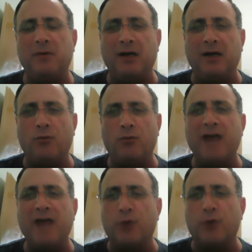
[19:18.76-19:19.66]
way of
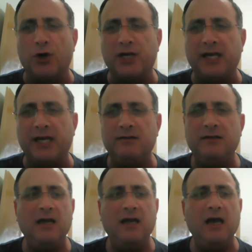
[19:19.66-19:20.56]
working.
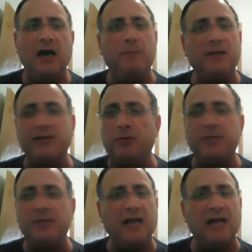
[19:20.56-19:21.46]
But there'll be
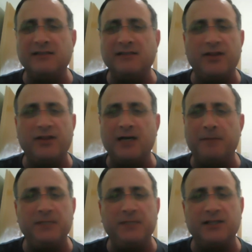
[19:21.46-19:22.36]
lots of other
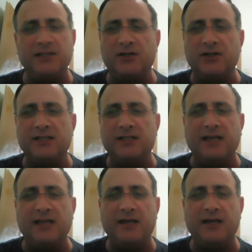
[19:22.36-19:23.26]
companies that are going to
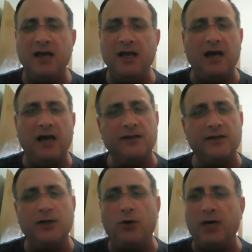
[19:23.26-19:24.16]
say, you know
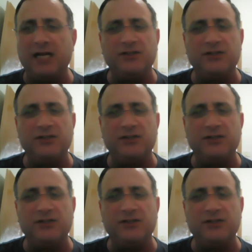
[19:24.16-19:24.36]
what, I have to